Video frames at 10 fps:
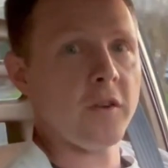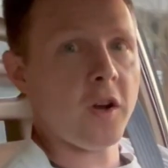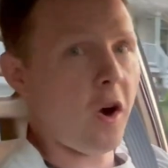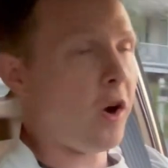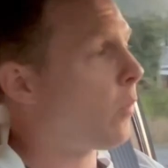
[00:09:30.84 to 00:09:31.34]

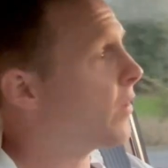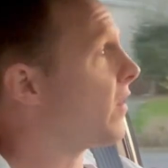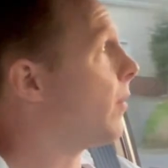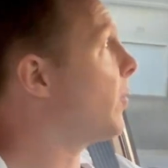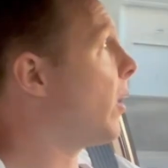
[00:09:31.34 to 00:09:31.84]
car once
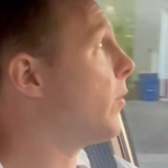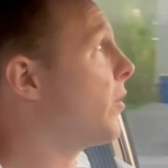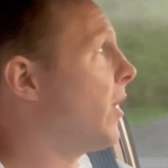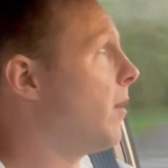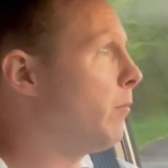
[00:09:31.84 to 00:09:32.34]
I'm done
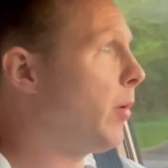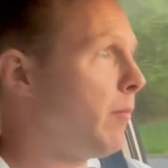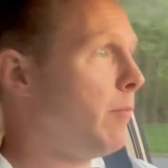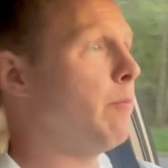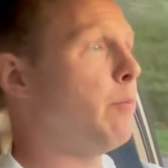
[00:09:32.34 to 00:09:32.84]
with it, but
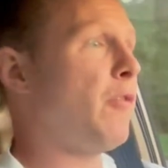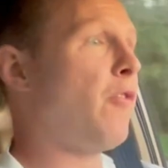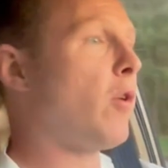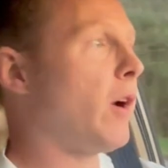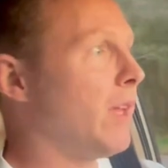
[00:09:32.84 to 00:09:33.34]

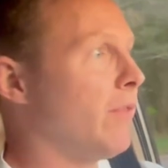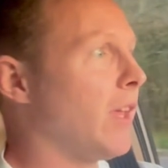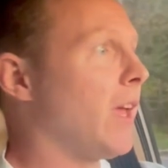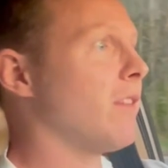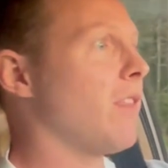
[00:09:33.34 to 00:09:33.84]
before I even
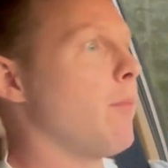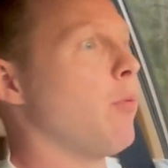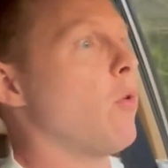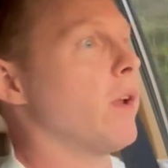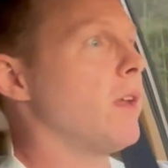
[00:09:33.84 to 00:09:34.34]
get to that
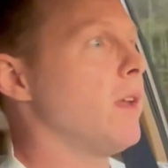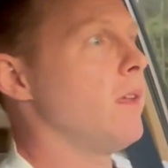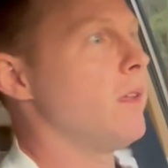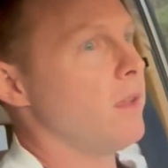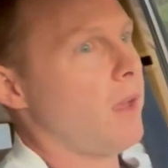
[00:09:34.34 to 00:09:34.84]
point,
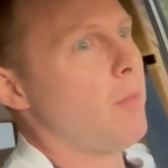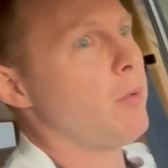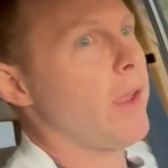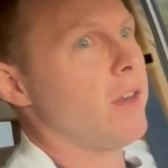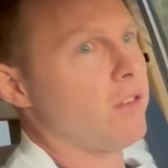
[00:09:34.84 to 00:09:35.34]
I'm
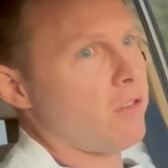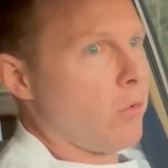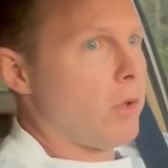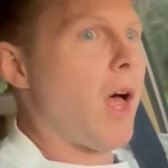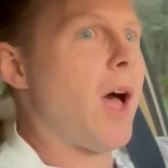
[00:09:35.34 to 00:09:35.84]
planning to
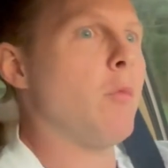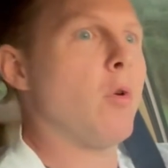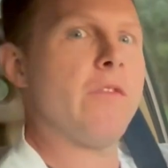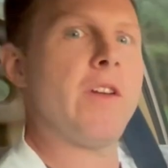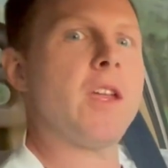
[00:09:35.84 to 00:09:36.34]
do a lot
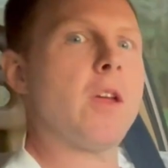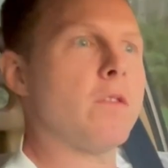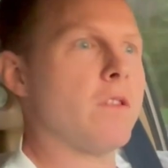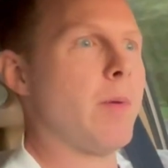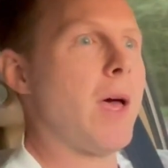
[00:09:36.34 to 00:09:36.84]
more
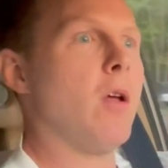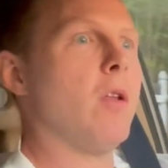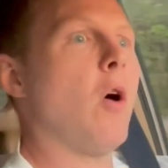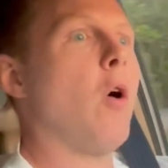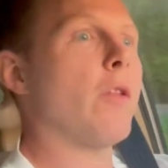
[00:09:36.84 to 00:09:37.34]
videos about
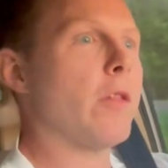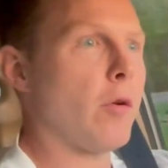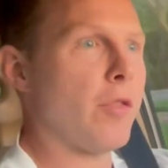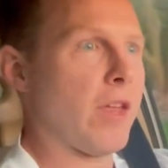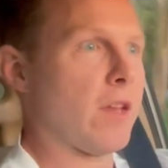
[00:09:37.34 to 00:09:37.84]
all the
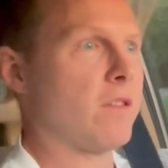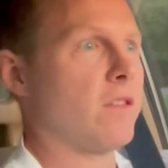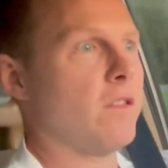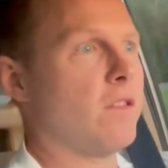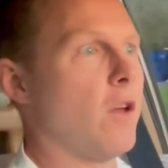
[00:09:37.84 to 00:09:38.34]
little things.
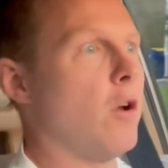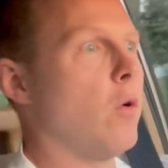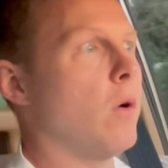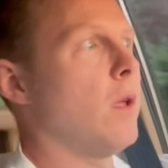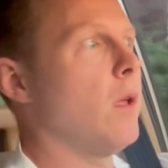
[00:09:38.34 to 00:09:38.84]

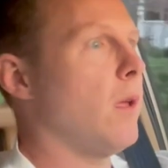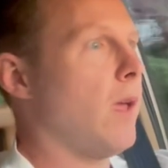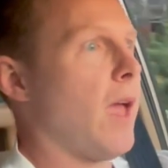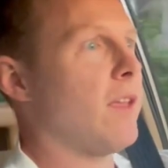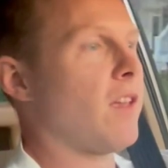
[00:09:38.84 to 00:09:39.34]
So
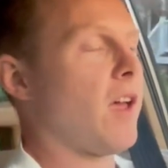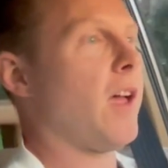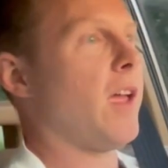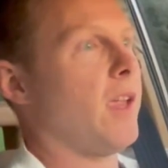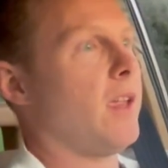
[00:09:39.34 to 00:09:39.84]
as
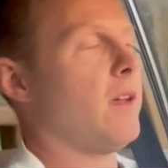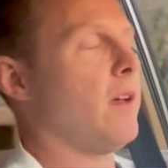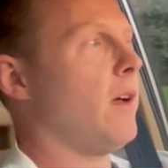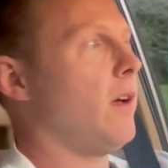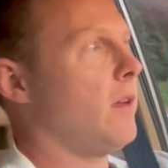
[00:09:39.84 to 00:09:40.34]
I've
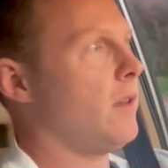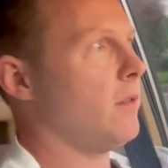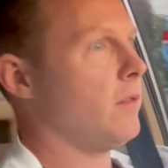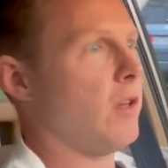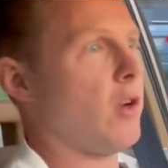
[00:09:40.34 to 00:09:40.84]

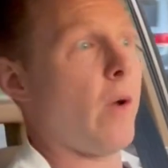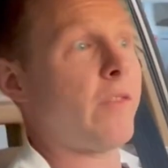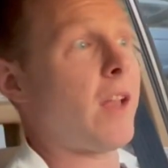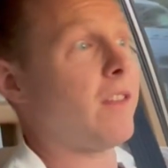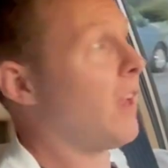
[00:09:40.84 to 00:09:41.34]

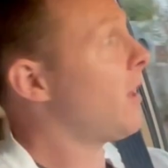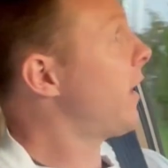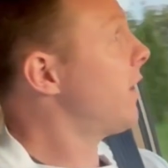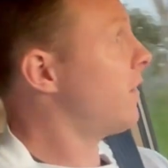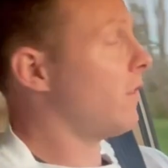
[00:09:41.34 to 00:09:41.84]
got
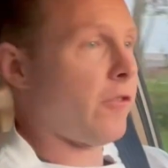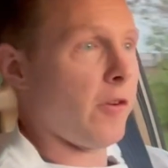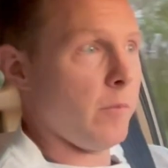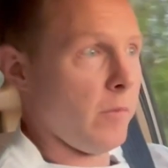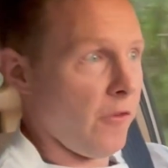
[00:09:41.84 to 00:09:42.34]
taillights
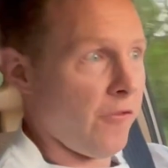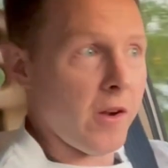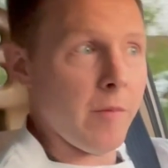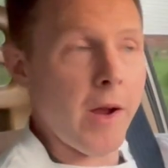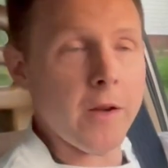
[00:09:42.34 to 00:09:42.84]
from the
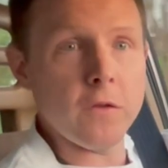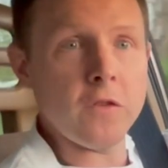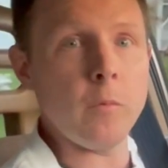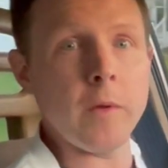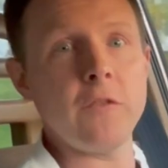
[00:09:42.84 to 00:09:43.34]
friend of mine who
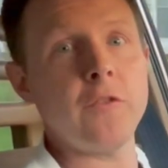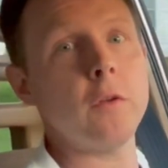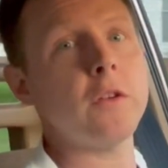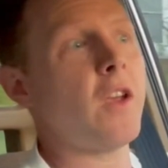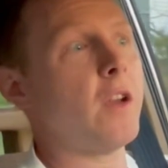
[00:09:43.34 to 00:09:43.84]
sold me the
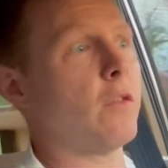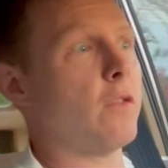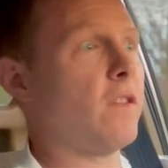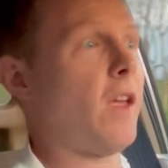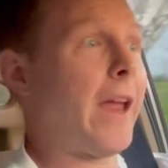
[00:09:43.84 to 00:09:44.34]
fuel
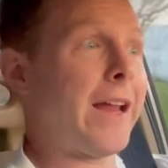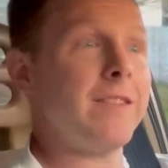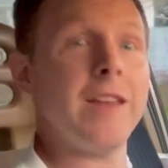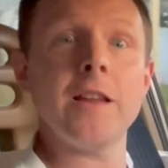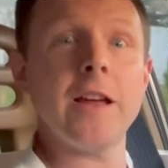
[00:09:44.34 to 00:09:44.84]
injectors. I got
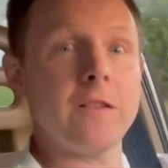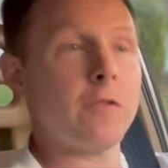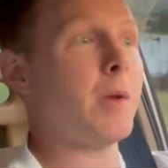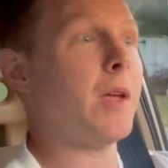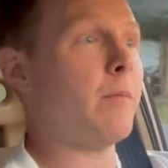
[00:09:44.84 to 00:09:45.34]
taillights
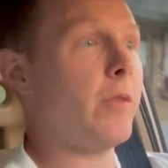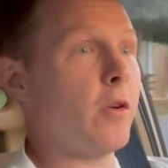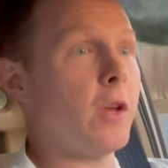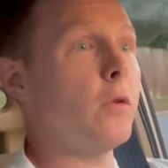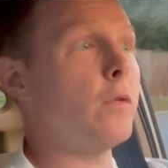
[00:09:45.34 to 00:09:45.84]
from him. They're
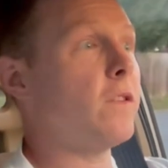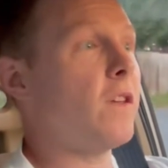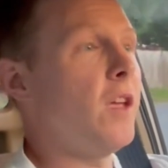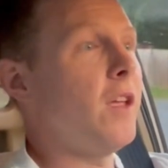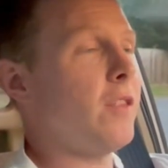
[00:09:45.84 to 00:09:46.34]
used.
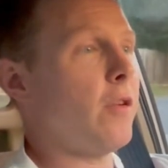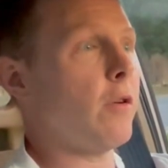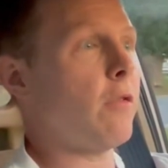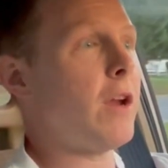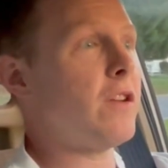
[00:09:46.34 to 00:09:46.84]
They're
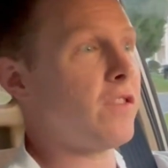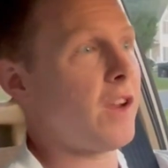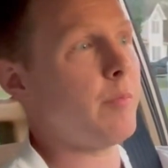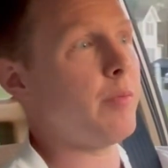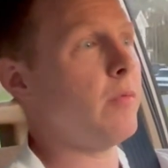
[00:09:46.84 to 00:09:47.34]
in great
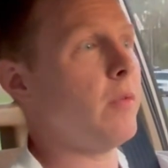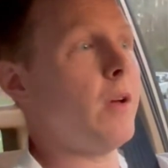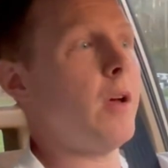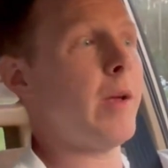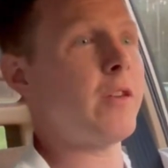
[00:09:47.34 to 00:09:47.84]
shape.
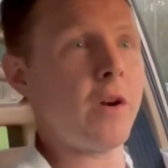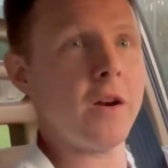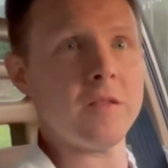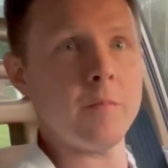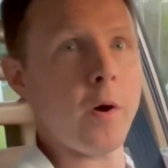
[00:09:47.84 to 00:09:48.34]
I
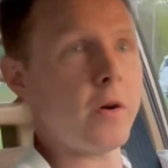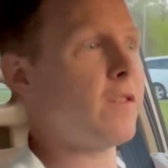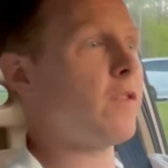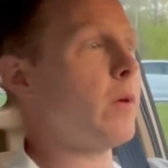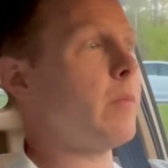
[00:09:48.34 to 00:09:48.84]
traded some
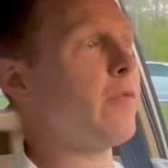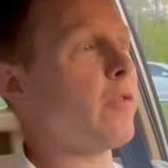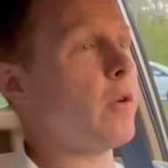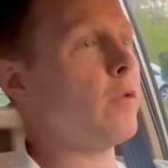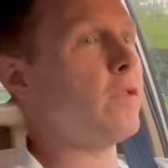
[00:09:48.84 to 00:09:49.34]
parts to him for
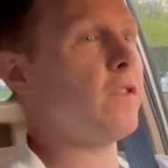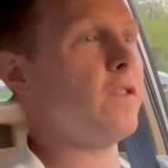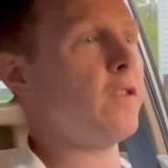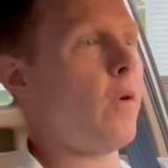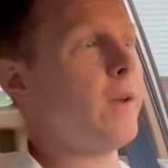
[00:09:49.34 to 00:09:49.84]
those,
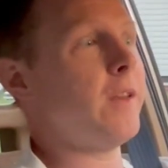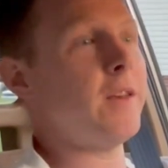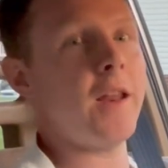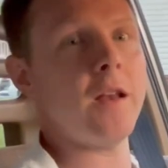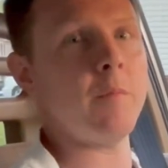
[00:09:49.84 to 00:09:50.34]
so I
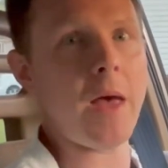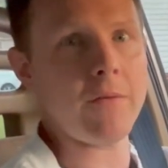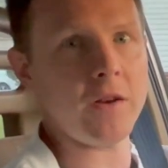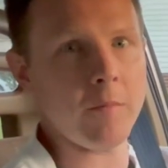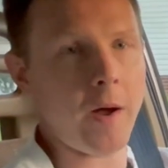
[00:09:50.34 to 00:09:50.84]
didn't end up
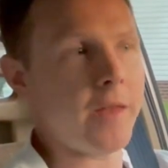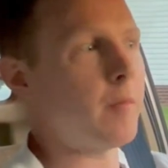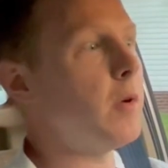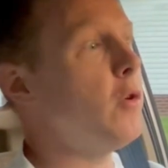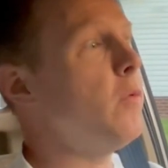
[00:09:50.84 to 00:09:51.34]
having to buy
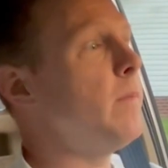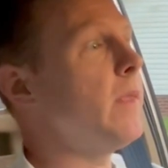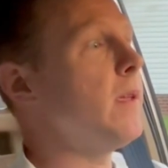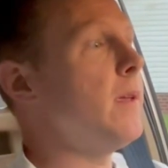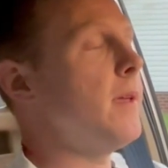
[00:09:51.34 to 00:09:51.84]
them new.
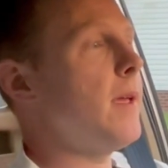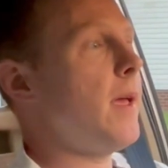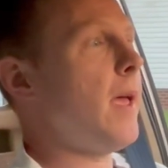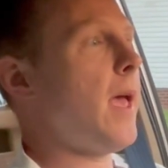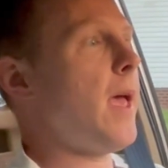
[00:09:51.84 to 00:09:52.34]

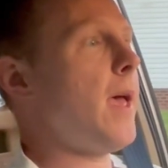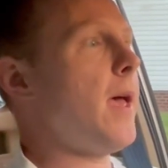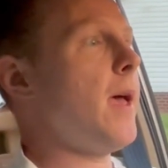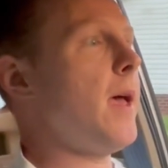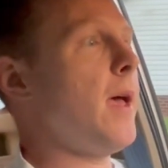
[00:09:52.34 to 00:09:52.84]

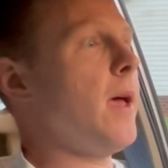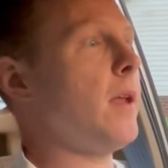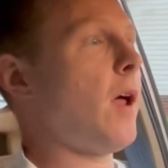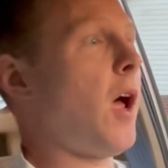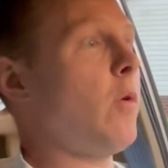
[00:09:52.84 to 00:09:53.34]

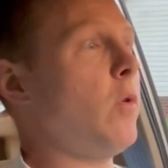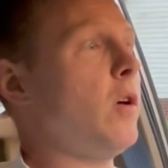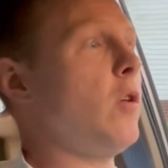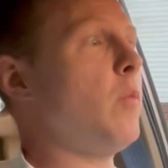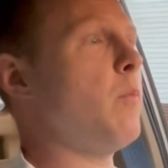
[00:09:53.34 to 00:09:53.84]
And I
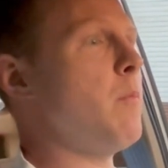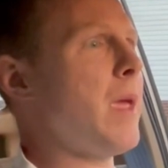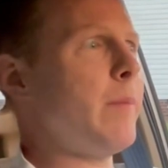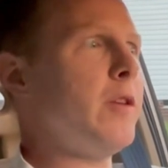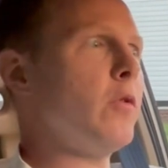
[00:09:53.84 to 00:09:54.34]
will
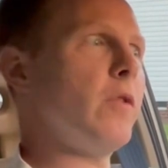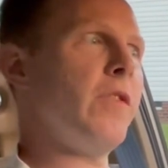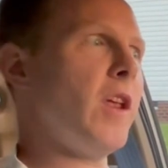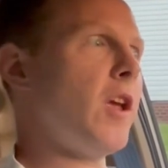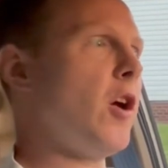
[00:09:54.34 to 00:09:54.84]
maybe do a
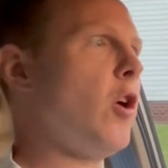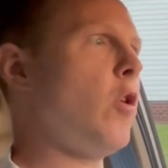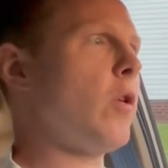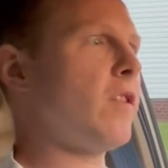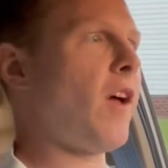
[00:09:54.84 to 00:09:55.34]
video
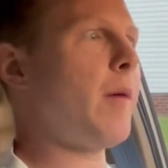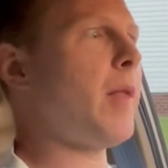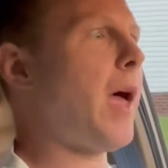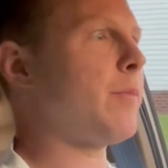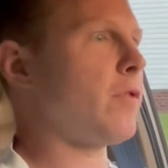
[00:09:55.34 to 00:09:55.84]
or a time
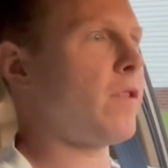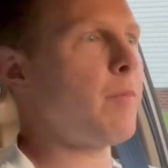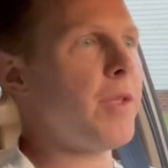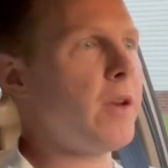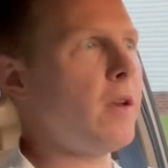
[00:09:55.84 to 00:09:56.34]
lapse or
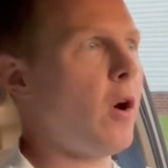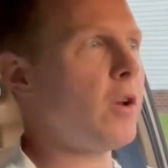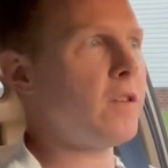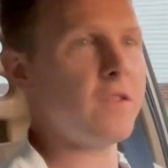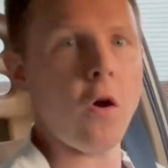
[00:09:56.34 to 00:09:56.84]
something on
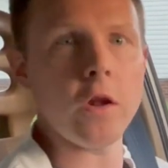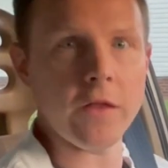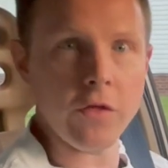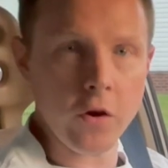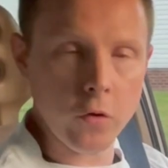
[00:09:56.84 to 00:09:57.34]

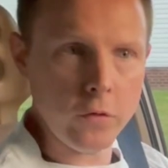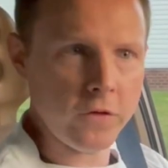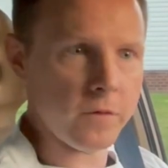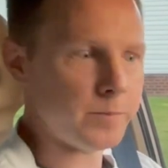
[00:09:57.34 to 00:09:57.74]
installing those.